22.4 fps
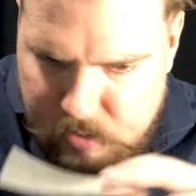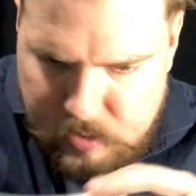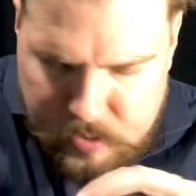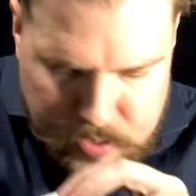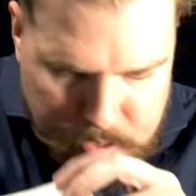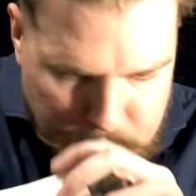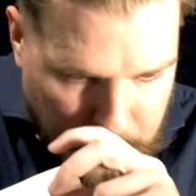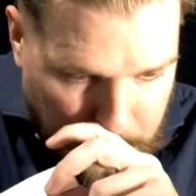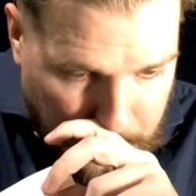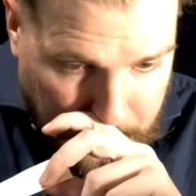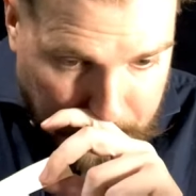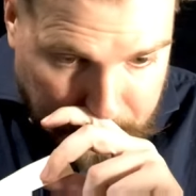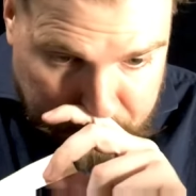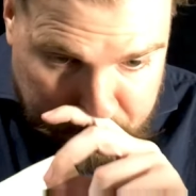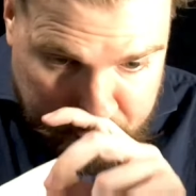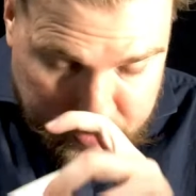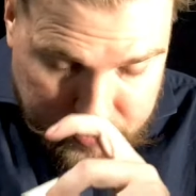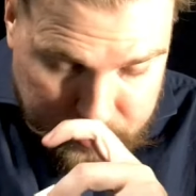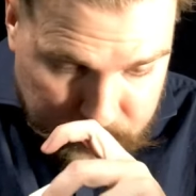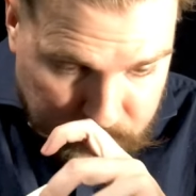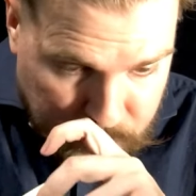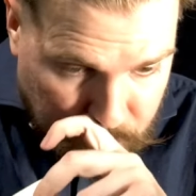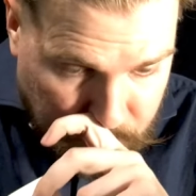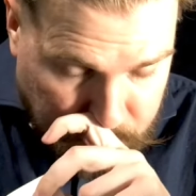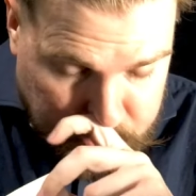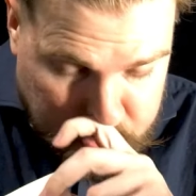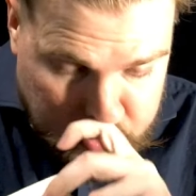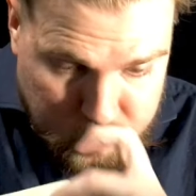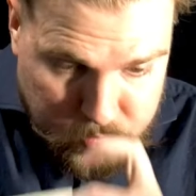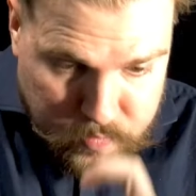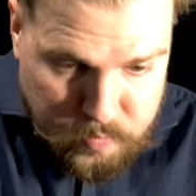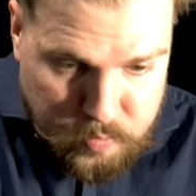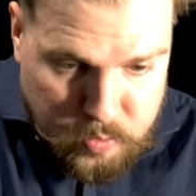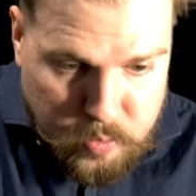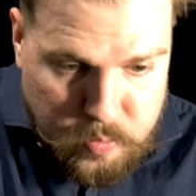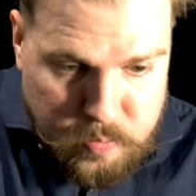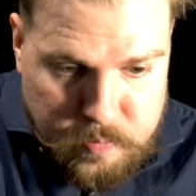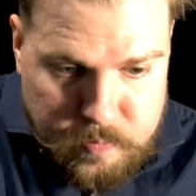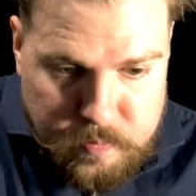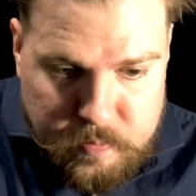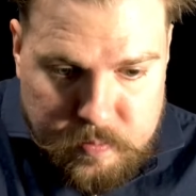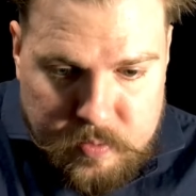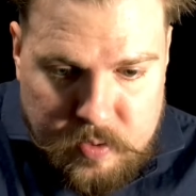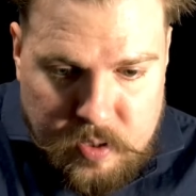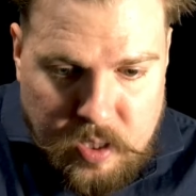Yeah, lots of fruit,
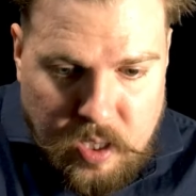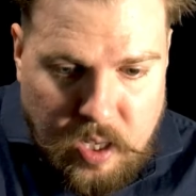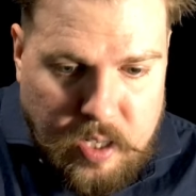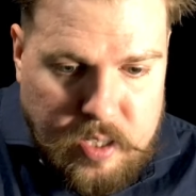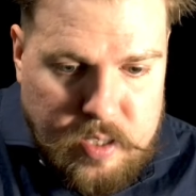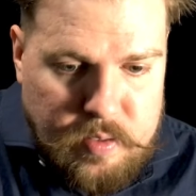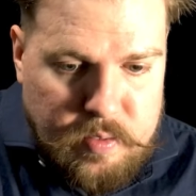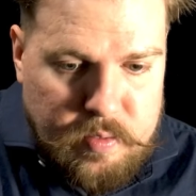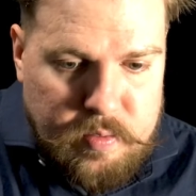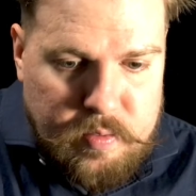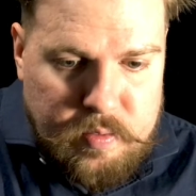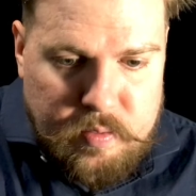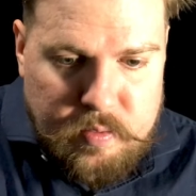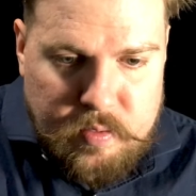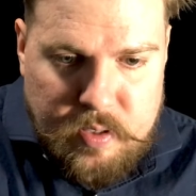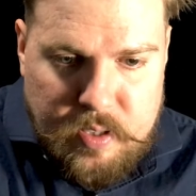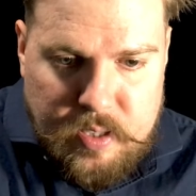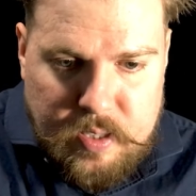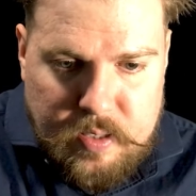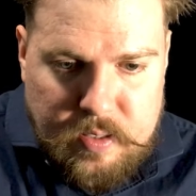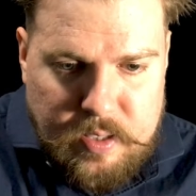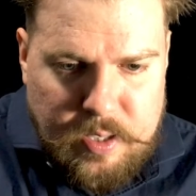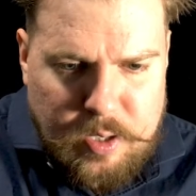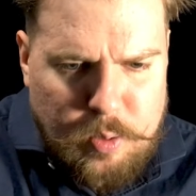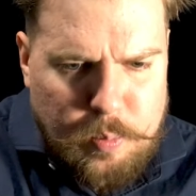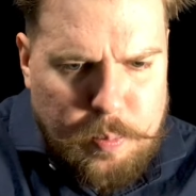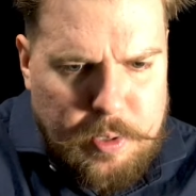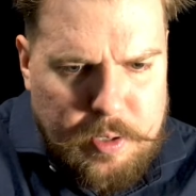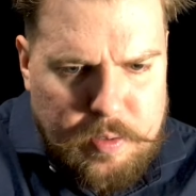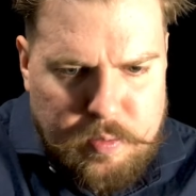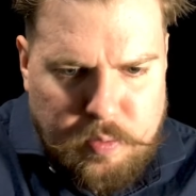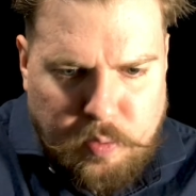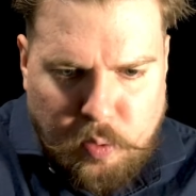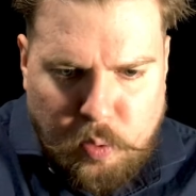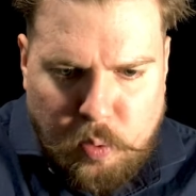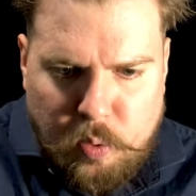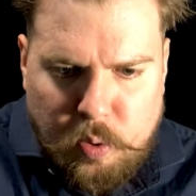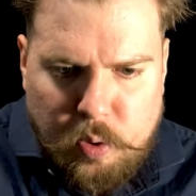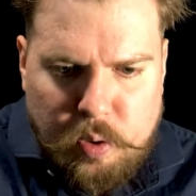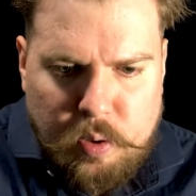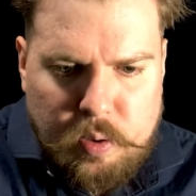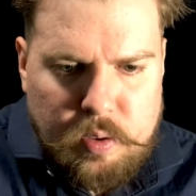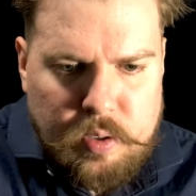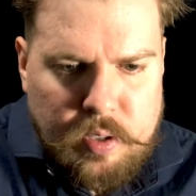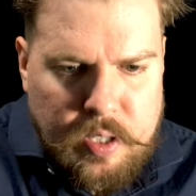lots of a little bit of
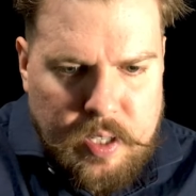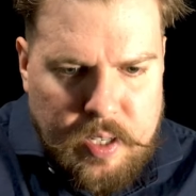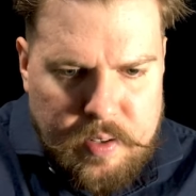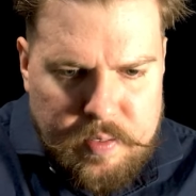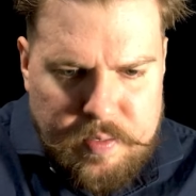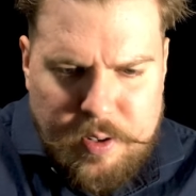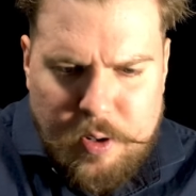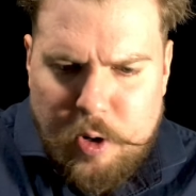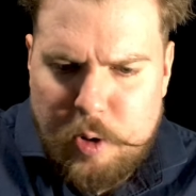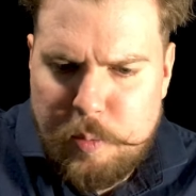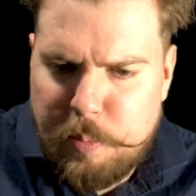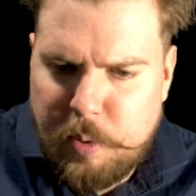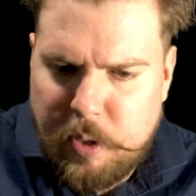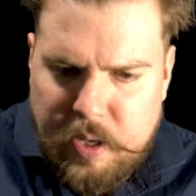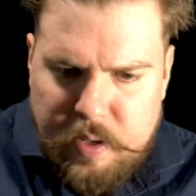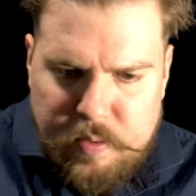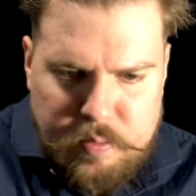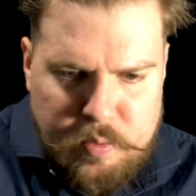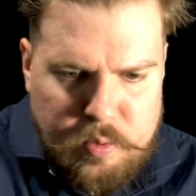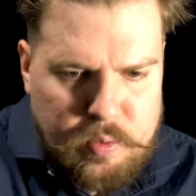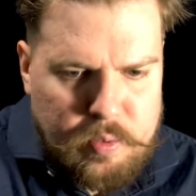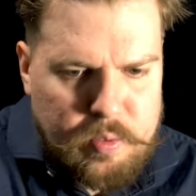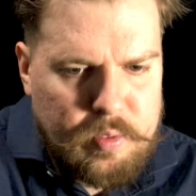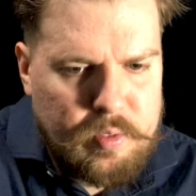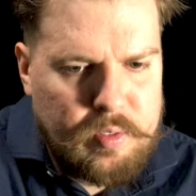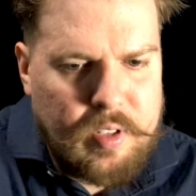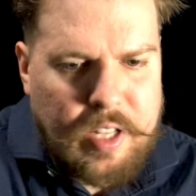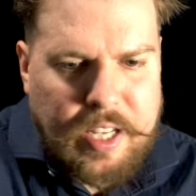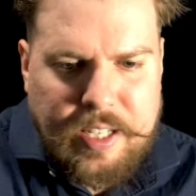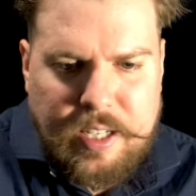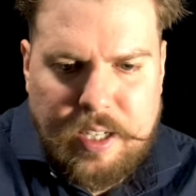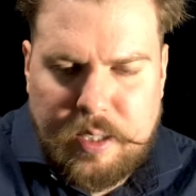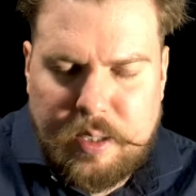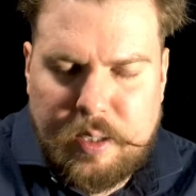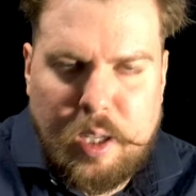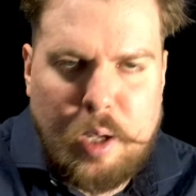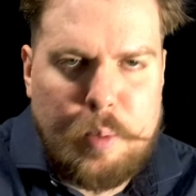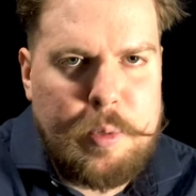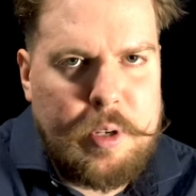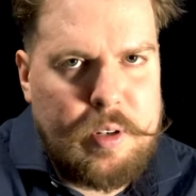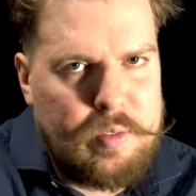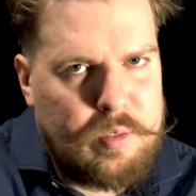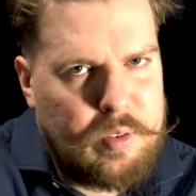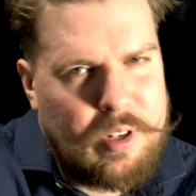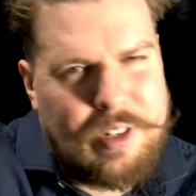floral, very playful, like a
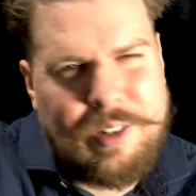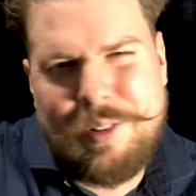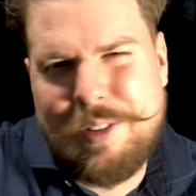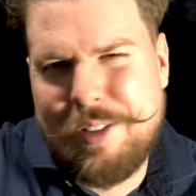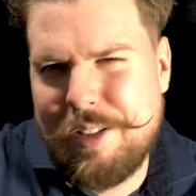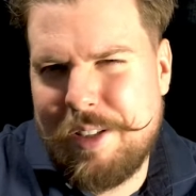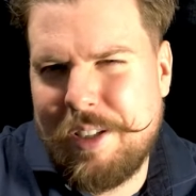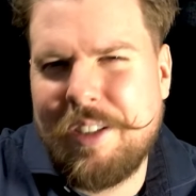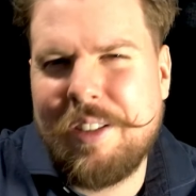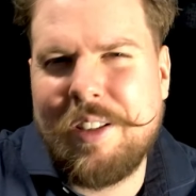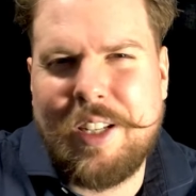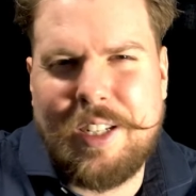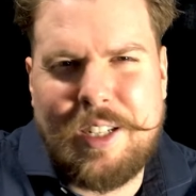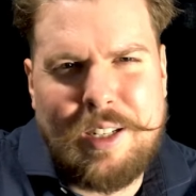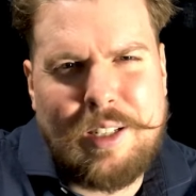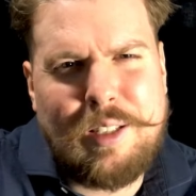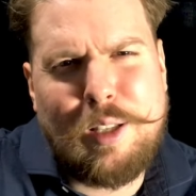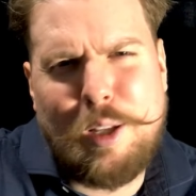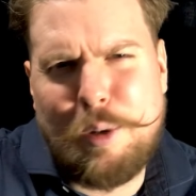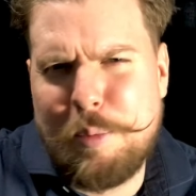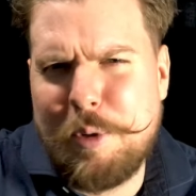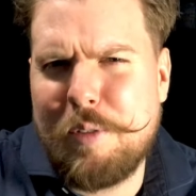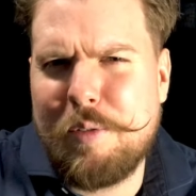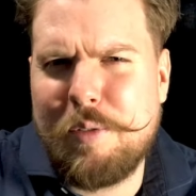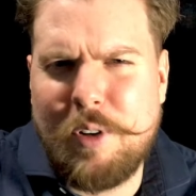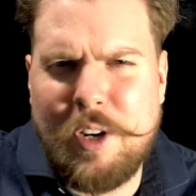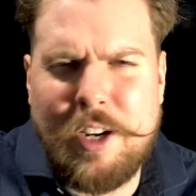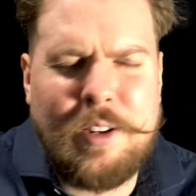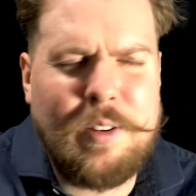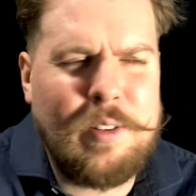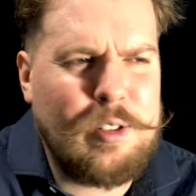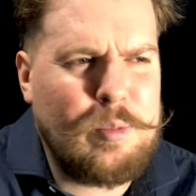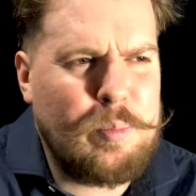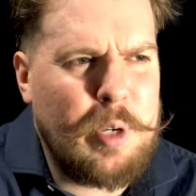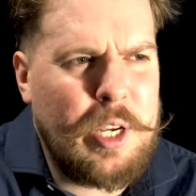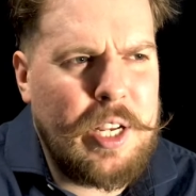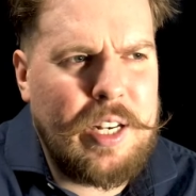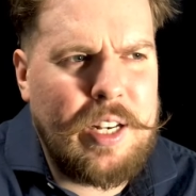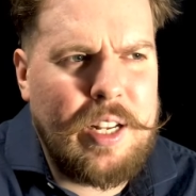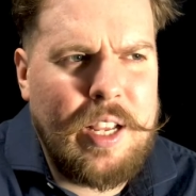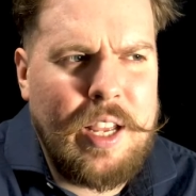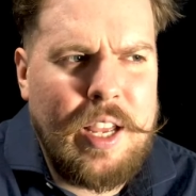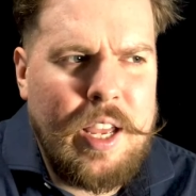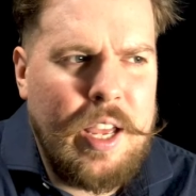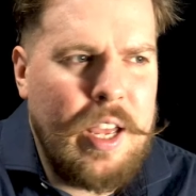clubbing fragrance. Think like a clubbing fragrance, but
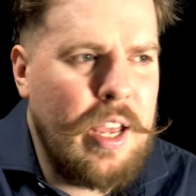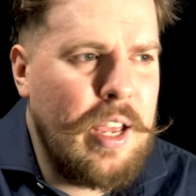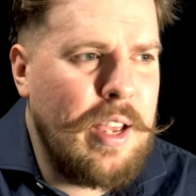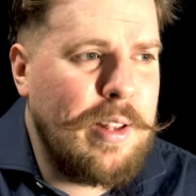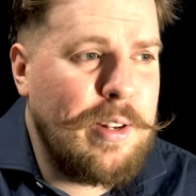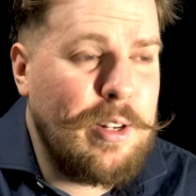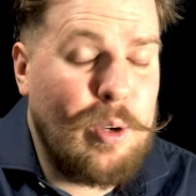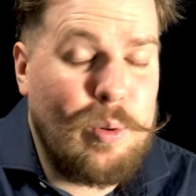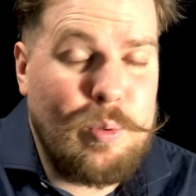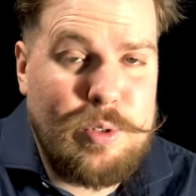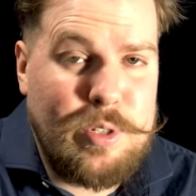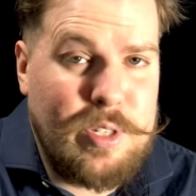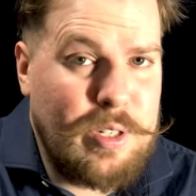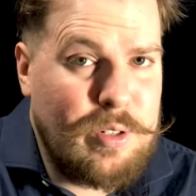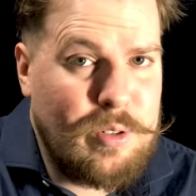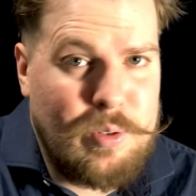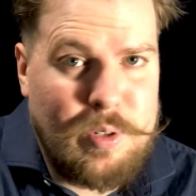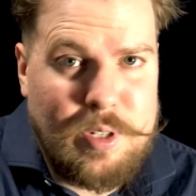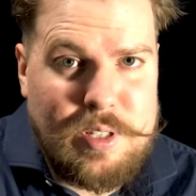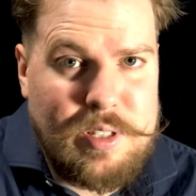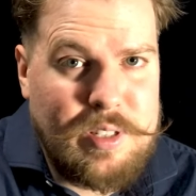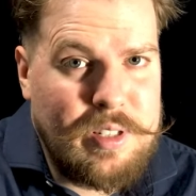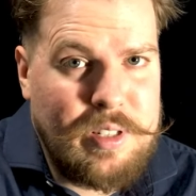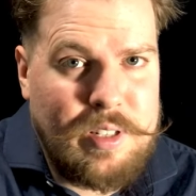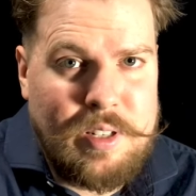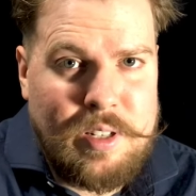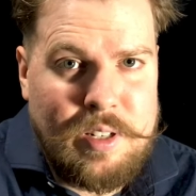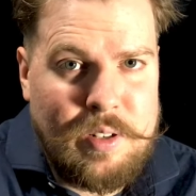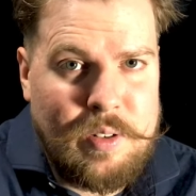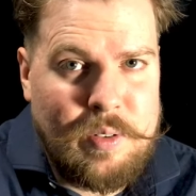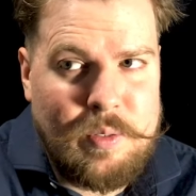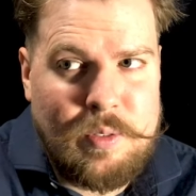no citrus, you know.